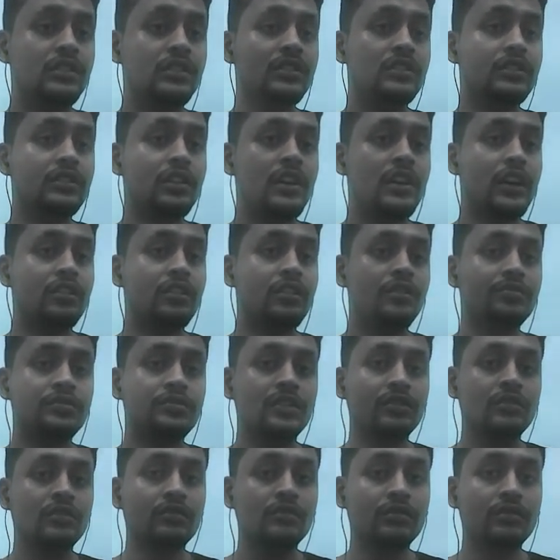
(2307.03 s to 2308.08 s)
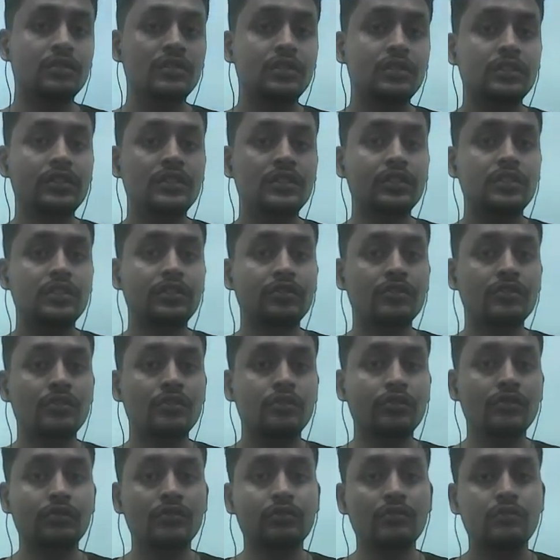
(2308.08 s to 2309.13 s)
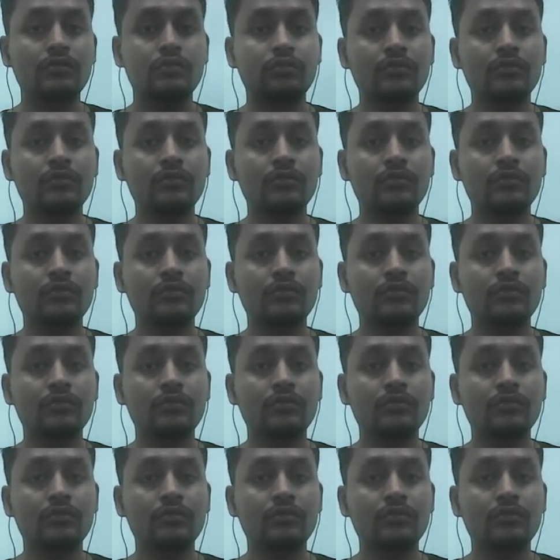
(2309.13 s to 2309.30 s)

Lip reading: is the right option. This is true.